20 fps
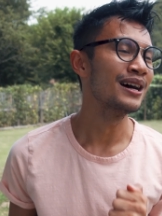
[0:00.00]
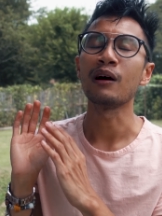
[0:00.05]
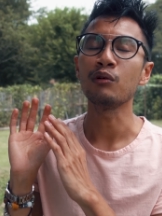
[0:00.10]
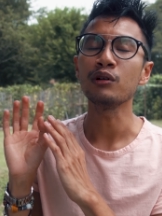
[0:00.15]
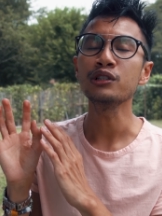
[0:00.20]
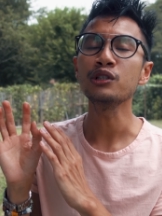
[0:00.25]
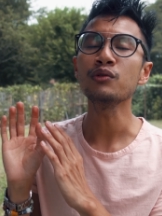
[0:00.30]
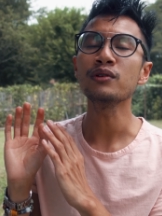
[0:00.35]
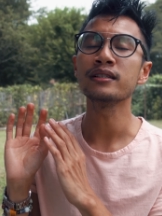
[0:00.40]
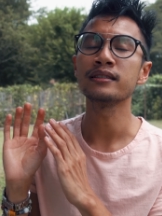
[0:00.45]
I
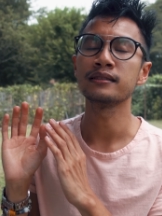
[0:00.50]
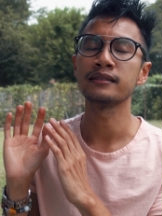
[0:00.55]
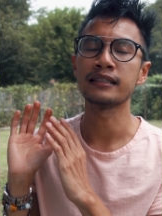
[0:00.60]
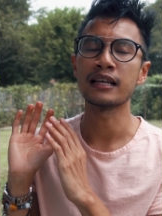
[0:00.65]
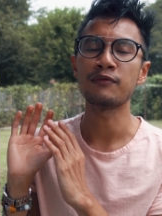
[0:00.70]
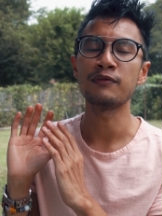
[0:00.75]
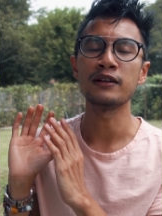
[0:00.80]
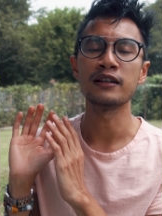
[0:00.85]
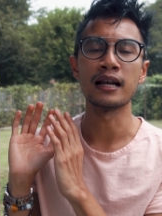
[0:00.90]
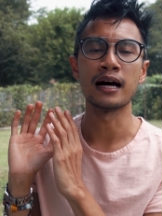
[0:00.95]
will do a
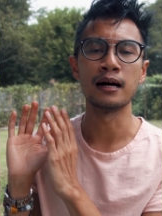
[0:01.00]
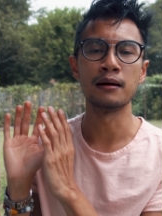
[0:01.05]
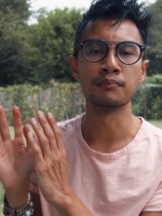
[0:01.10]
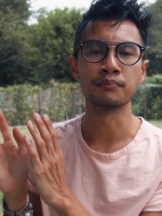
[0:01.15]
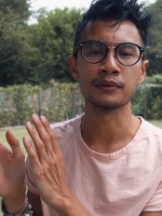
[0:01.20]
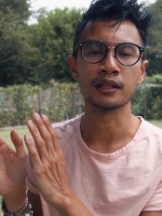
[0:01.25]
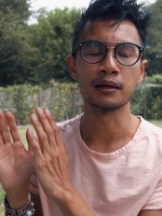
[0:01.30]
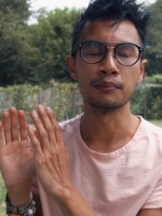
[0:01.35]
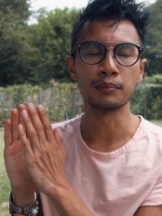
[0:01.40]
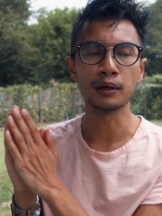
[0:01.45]
separate
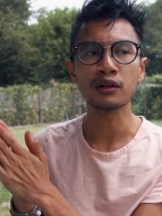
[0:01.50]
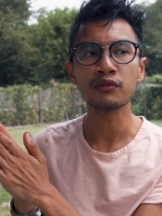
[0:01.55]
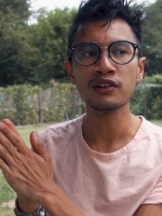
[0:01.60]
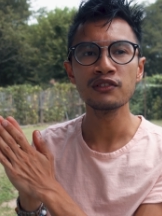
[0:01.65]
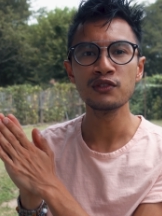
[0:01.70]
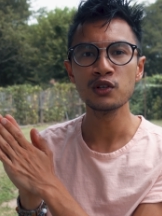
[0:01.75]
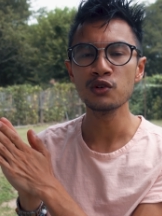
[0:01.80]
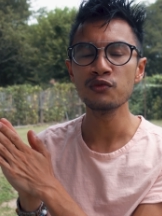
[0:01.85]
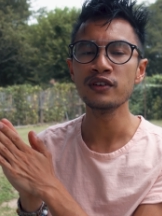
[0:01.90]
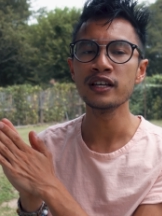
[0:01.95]
book
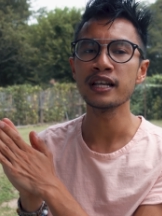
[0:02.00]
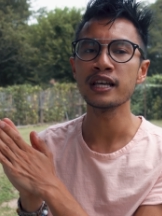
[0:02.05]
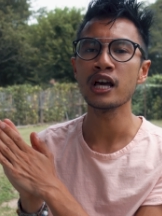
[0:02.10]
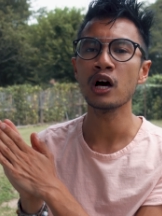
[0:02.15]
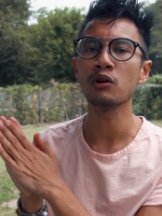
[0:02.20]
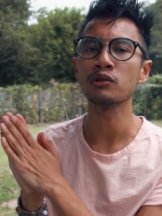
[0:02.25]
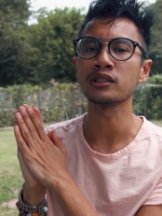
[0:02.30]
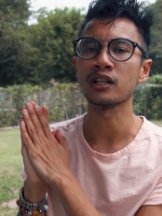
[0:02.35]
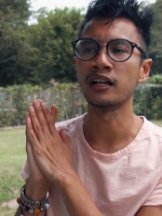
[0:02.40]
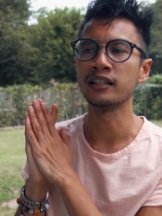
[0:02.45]
review
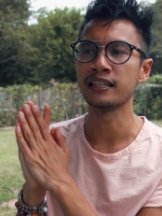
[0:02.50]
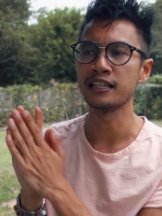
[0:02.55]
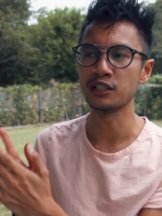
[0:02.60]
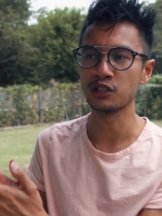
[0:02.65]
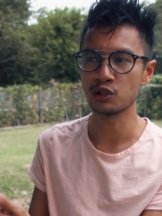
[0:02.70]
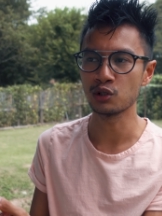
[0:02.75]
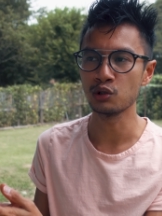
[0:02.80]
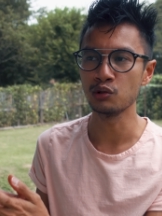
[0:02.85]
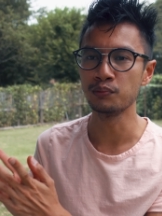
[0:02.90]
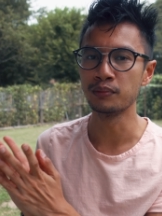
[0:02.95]
videos on these
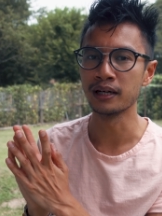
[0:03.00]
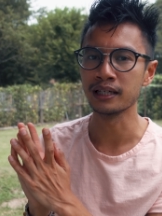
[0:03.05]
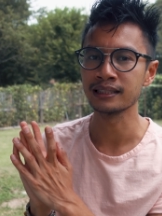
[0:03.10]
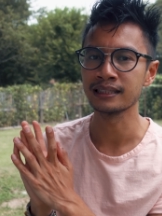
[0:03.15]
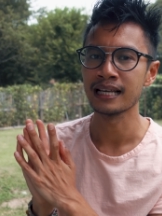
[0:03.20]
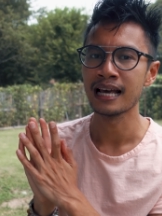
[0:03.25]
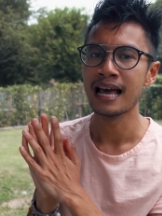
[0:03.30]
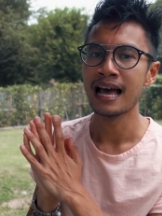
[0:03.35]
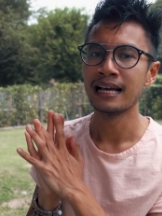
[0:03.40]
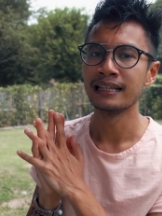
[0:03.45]
2
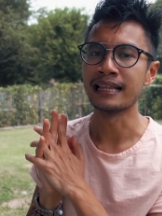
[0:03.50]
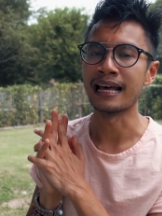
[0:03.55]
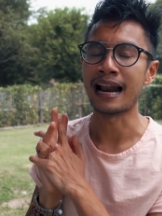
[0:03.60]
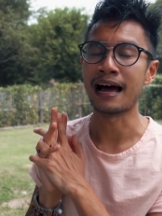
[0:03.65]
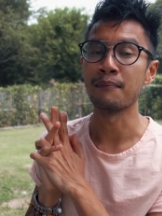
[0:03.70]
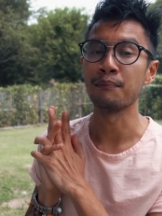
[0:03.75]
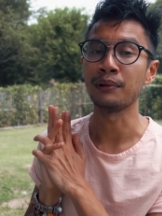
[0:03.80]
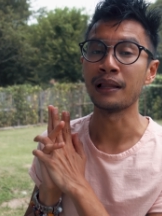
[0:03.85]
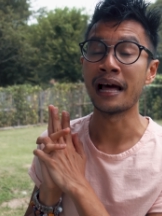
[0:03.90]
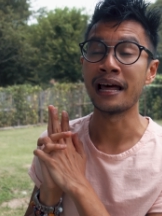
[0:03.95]
books that
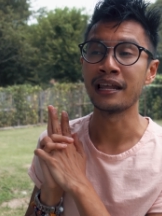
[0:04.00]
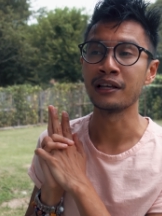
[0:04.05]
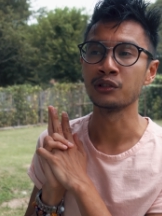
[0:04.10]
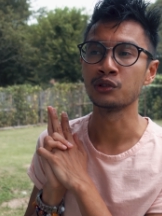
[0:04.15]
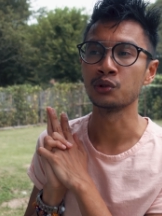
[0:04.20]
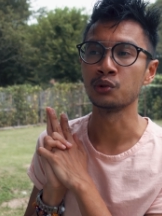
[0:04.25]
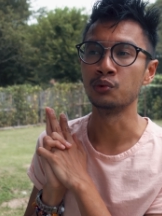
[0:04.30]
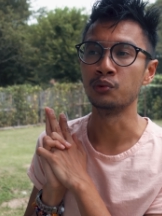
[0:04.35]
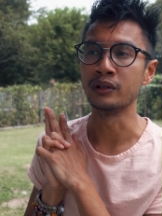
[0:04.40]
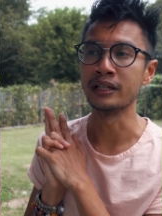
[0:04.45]
I'm planning
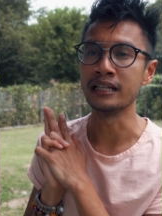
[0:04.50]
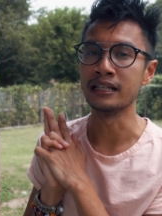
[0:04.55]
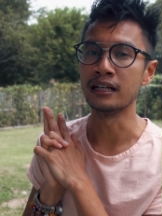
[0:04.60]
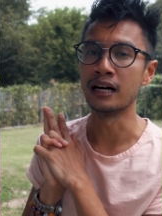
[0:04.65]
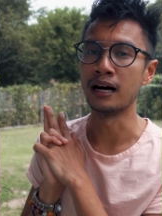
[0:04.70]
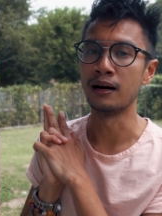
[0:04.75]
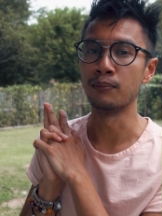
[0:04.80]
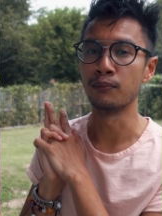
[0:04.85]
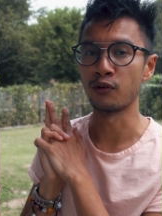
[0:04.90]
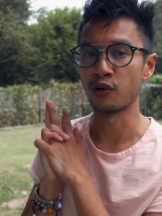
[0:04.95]
to read
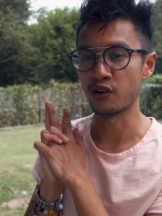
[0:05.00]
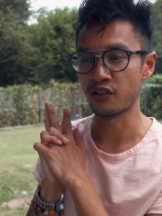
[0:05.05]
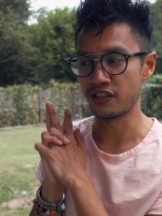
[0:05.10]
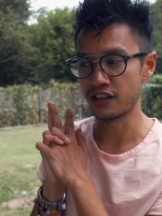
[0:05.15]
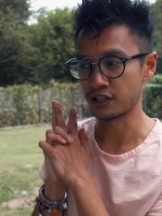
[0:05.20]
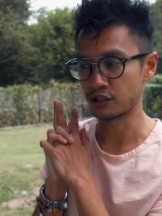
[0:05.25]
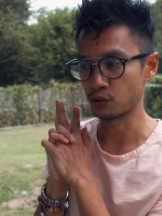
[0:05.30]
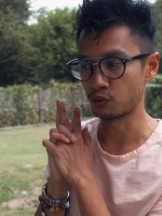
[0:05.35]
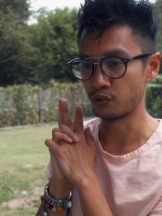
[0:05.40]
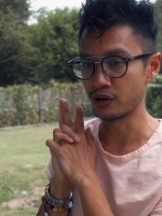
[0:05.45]
for
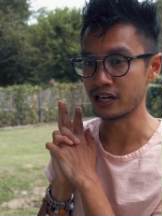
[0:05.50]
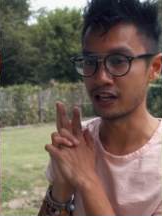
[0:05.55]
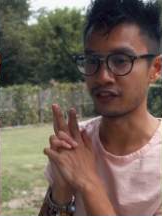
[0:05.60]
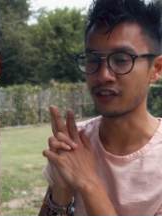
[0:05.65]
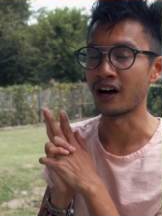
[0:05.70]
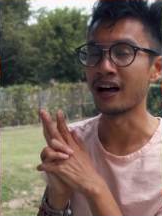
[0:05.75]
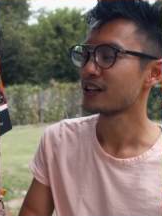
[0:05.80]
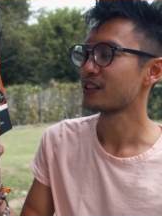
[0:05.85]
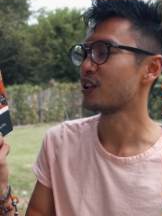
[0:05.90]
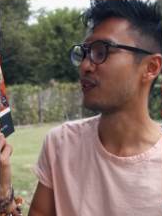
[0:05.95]
this
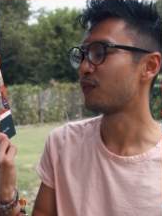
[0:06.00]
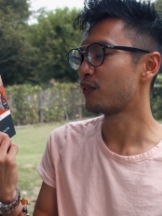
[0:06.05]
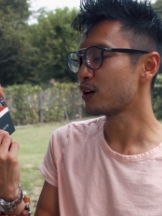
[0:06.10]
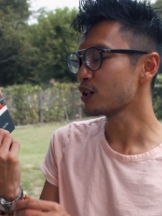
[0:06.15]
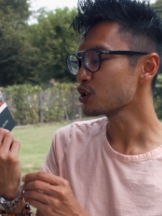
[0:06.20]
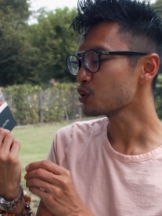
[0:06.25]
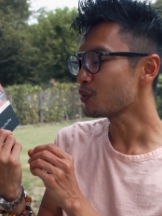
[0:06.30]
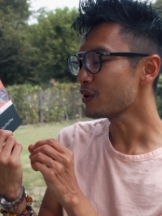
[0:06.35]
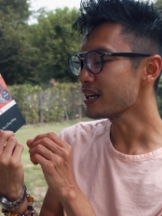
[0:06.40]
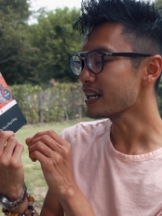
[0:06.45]
readathon. The
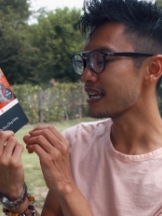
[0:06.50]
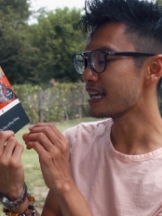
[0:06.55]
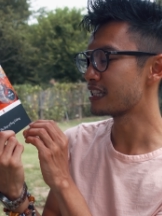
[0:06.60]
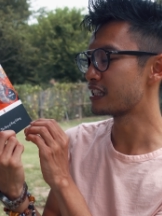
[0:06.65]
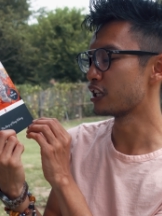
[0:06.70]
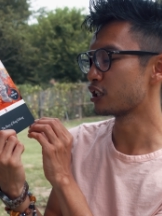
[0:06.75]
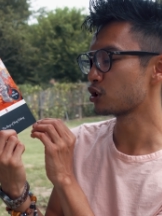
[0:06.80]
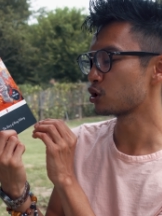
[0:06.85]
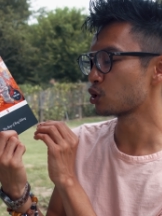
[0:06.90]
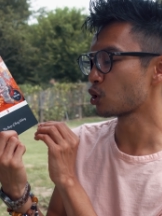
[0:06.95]
first one is
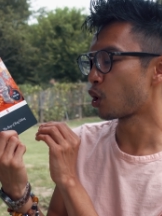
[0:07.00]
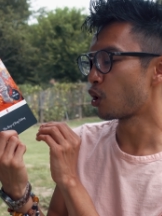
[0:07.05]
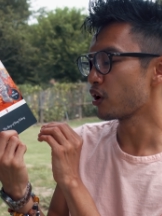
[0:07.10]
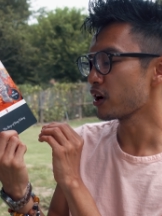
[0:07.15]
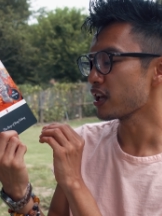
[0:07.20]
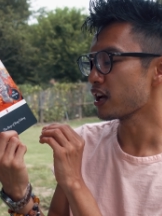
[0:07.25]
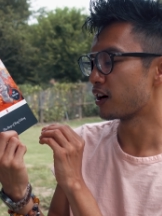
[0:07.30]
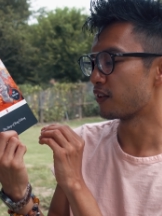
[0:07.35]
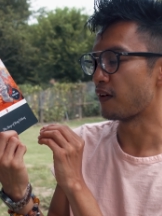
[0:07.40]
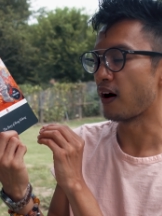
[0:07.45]
The
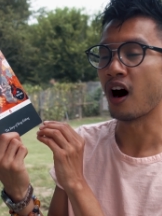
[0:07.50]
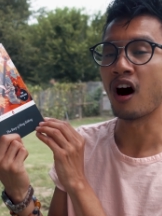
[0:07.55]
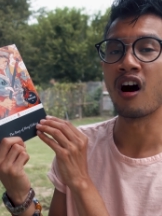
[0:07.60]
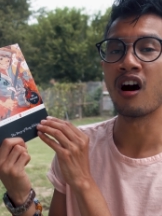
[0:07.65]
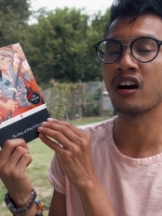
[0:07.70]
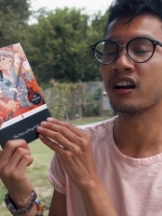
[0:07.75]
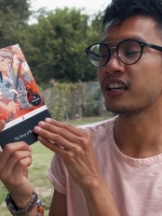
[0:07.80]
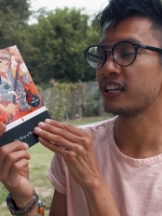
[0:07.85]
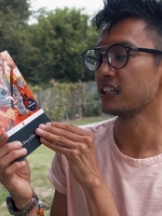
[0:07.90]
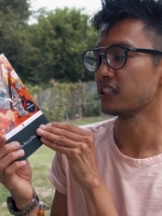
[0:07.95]
Story of
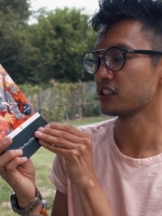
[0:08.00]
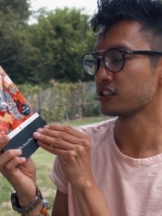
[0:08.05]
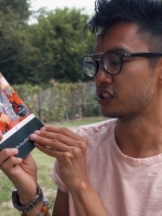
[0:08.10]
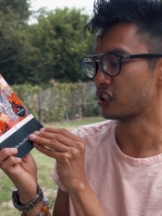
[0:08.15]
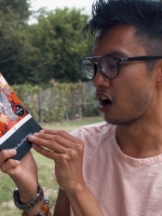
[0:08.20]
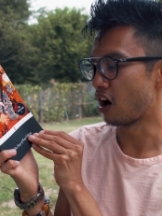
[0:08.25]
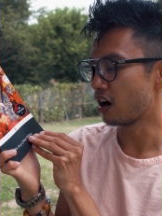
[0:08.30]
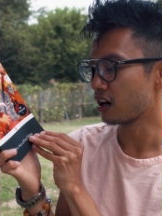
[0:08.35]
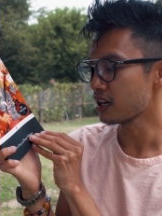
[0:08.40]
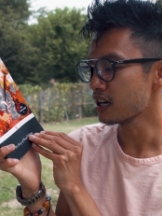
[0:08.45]
Hong Gil
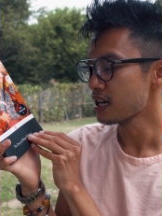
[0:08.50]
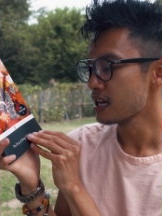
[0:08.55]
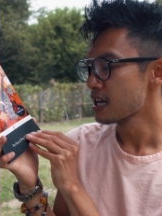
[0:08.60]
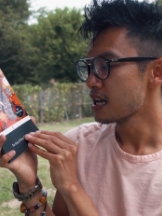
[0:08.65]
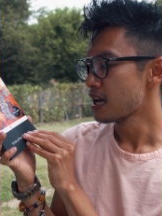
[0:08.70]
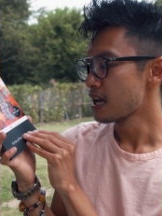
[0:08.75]
Dong.